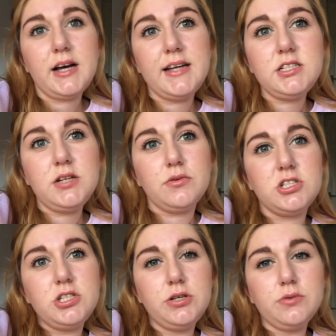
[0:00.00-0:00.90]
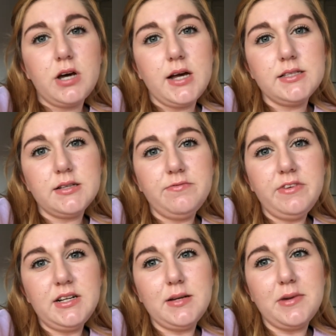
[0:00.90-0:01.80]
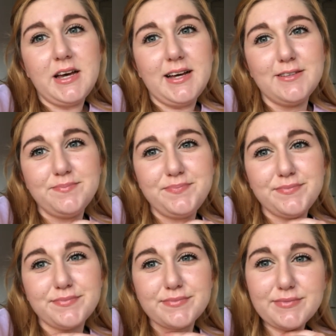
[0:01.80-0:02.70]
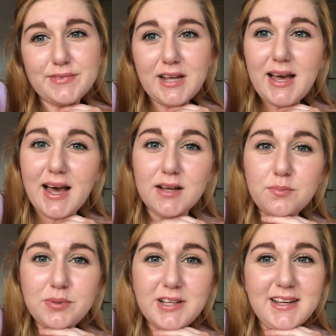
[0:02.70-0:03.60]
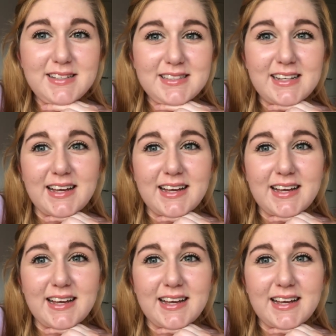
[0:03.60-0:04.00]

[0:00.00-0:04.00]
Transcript: I don't know what to do, guys. I'm feeling a bit helpless.